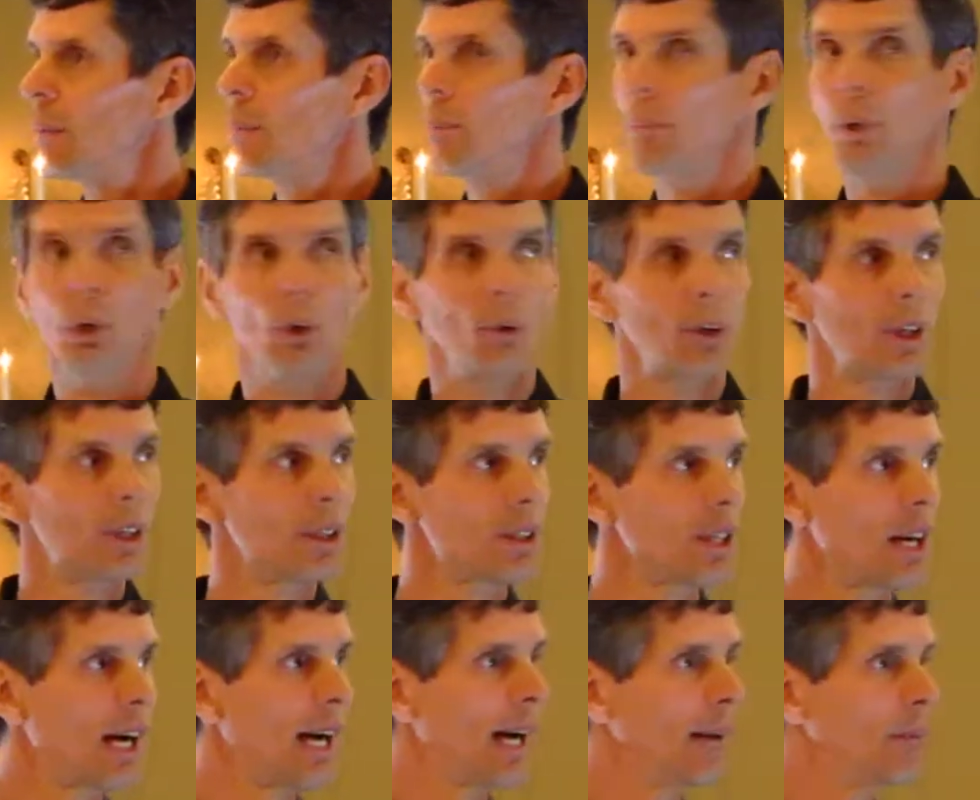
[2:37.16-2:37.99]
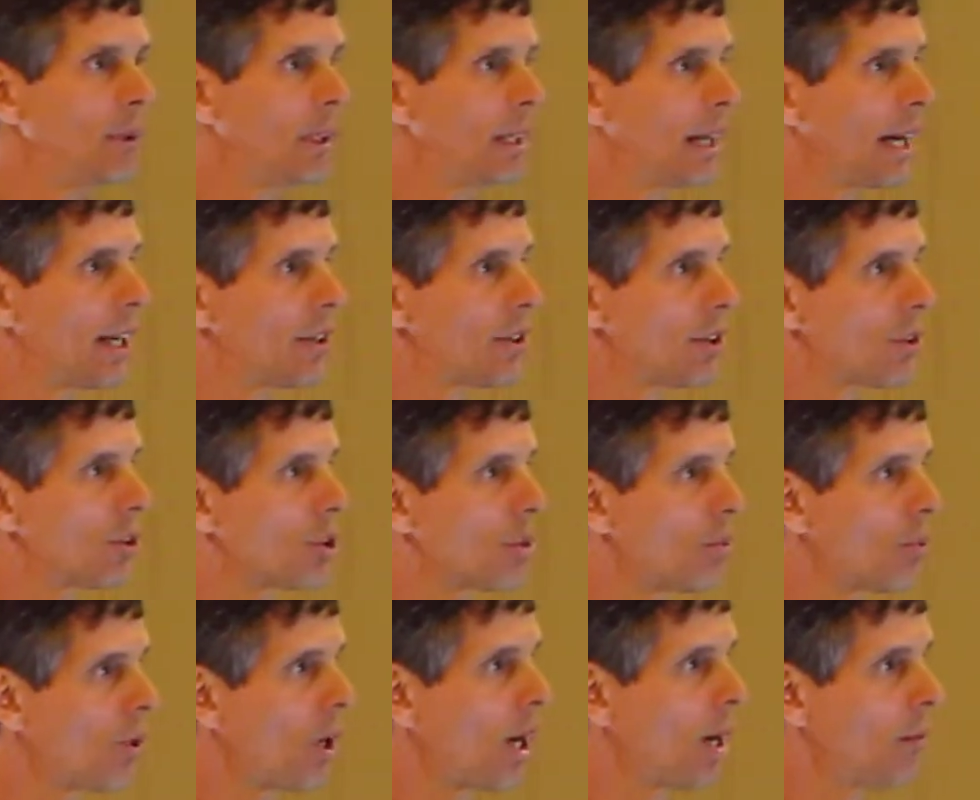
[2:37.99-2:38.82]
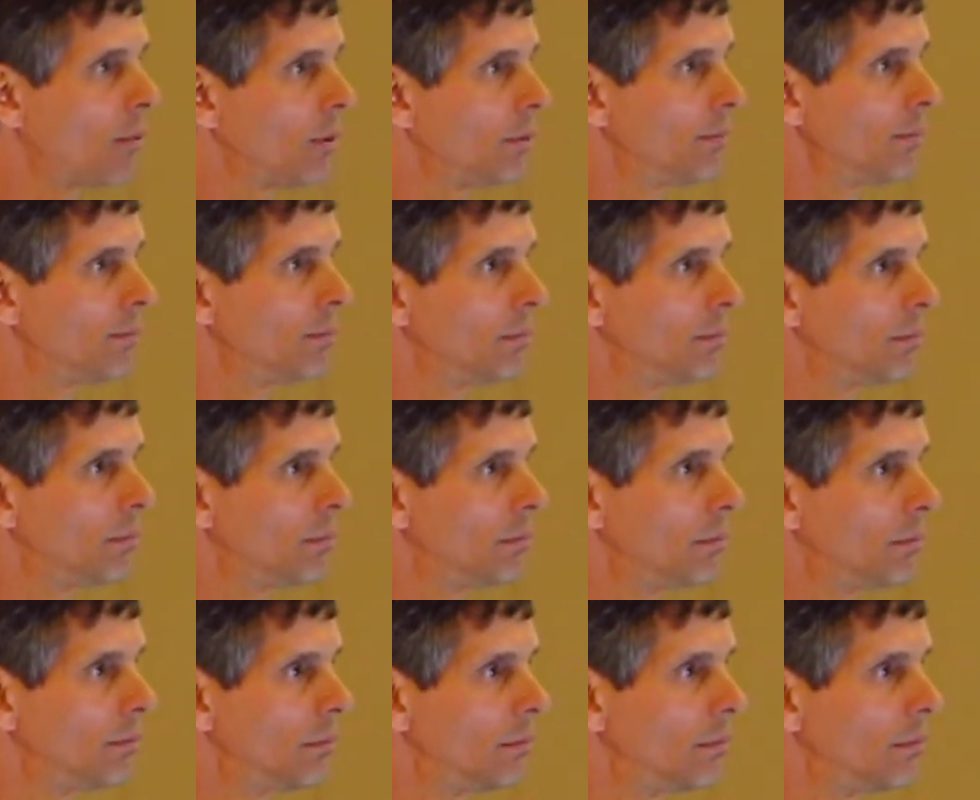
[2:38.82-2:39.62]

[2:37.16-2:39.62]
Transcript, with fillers: Build in time in case there's a problem? No.